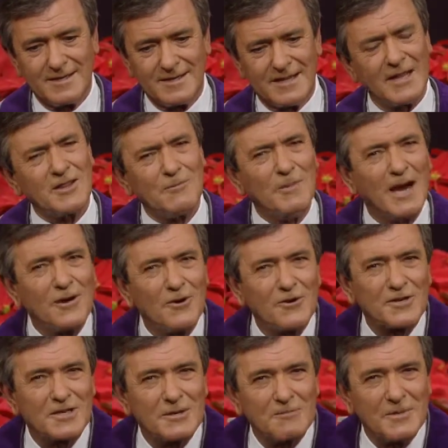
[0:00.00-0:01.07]
Then the man
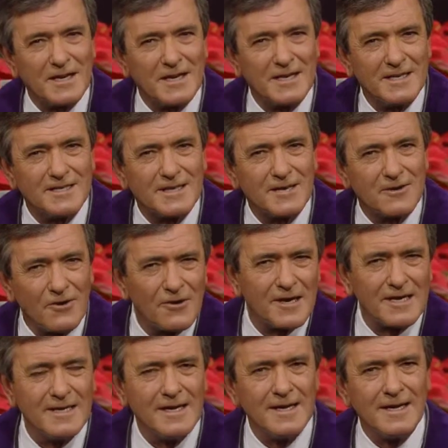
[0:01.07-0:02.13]
looked at me and he said,
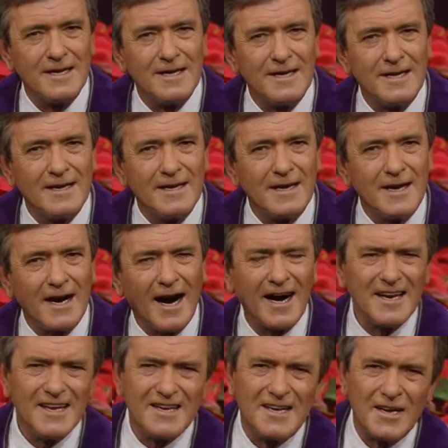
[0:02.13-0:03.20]
"Lloyd, how
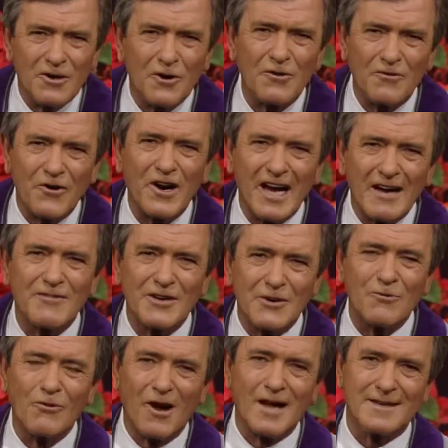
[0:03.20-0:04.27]
do you get over
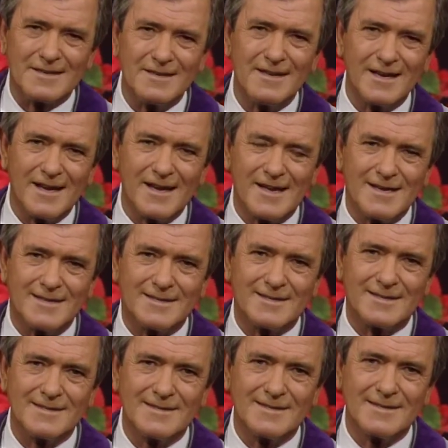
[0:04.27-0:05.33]
having rotten days?